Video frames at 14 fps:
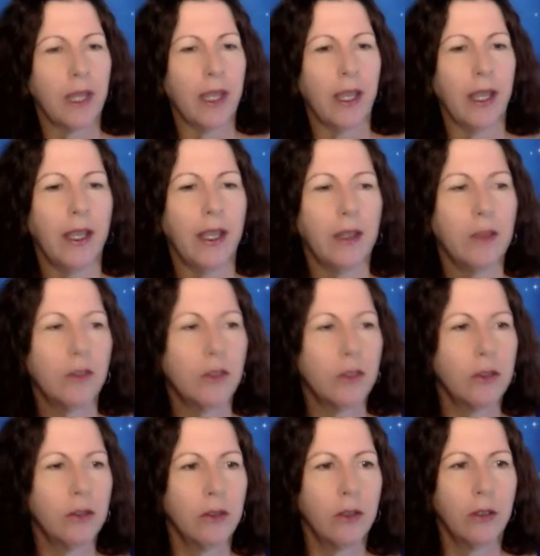and
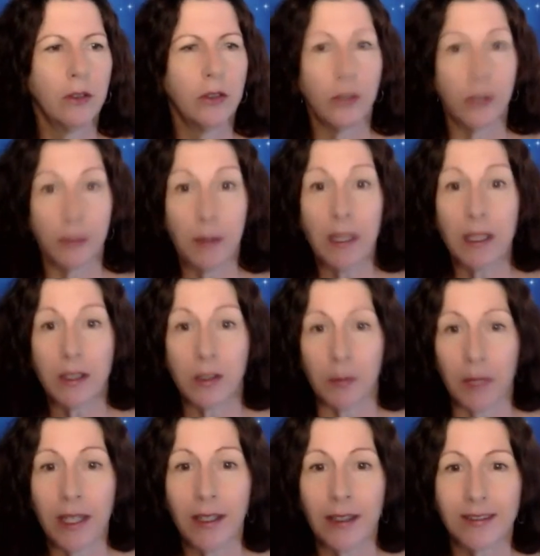you speak to
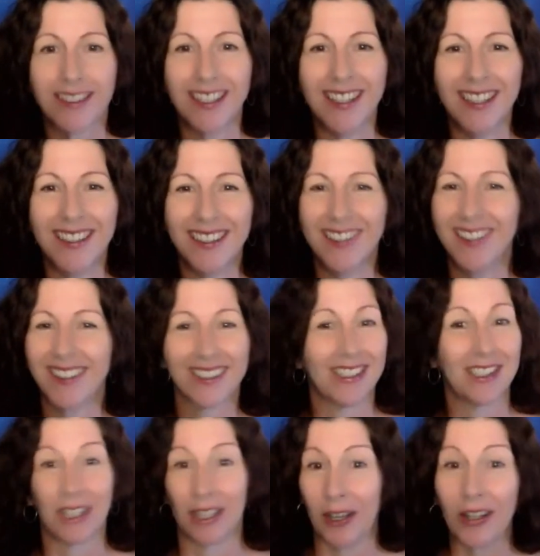me,
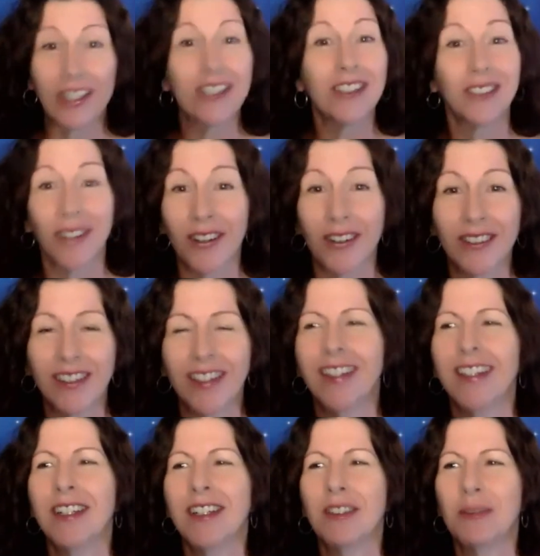because a lot of you don't,
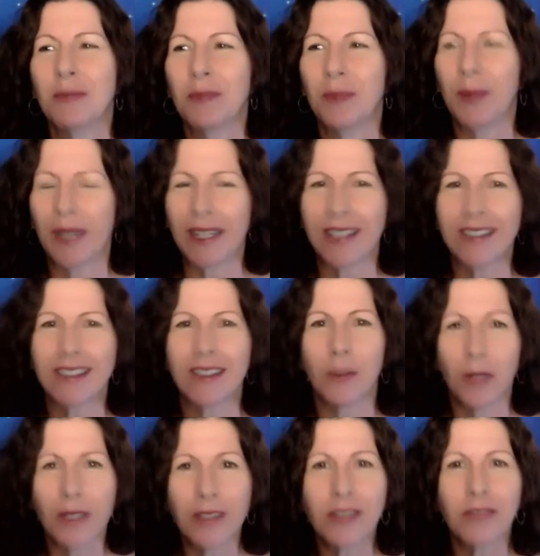but the
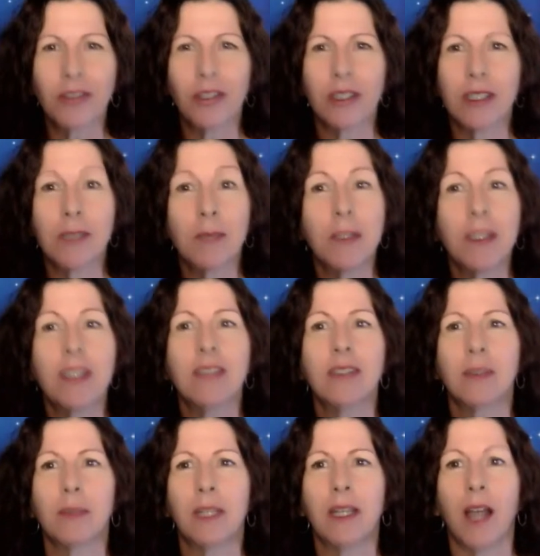ones of you that speak
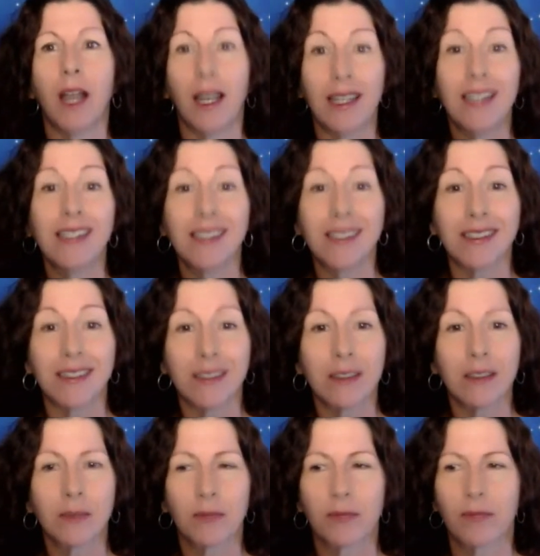to me, I listen.
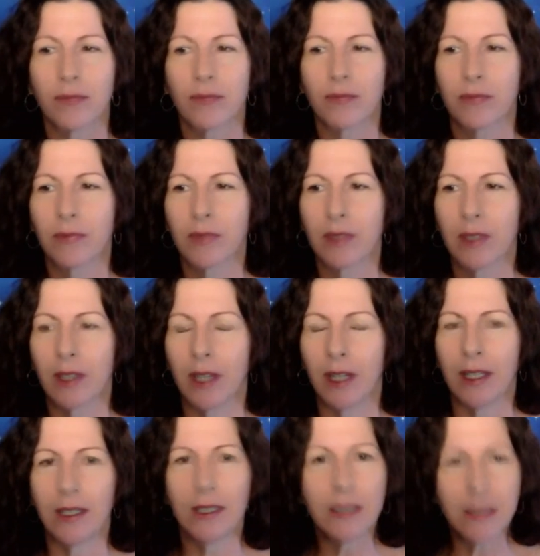I
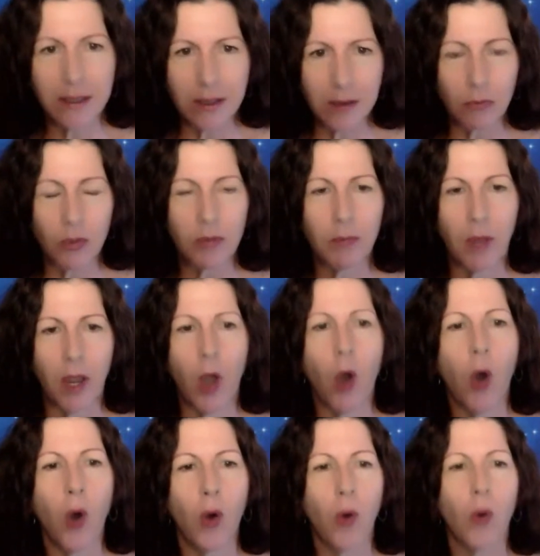listen with my
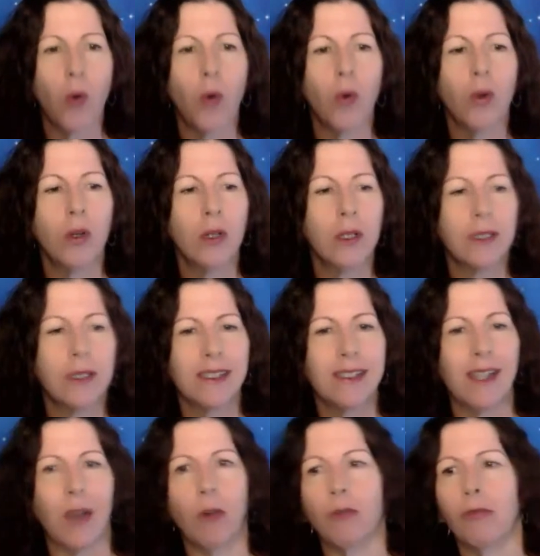whole
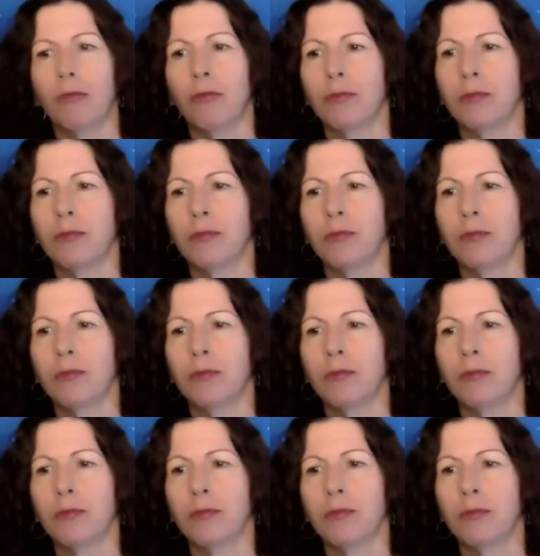self.